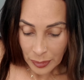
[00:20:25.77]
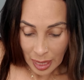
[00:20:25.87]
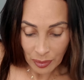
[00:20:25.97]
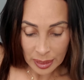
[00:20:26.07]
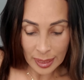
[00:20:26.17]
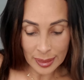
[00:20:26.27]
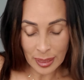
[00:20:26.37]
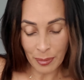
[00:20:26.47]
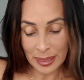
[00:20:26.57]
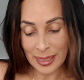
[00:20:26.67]
Everything is
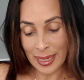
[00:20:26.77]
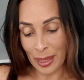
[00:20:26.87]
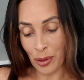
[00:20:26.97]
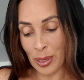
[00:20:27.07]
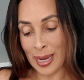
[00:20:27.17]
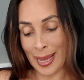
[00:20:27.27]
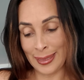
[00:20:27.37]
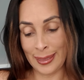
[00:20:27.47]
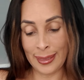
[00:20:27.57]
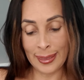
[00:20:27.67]
coming together
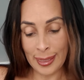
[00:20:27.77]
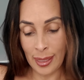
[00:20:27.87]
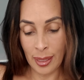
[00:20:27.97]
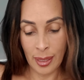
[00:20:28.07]
nicely.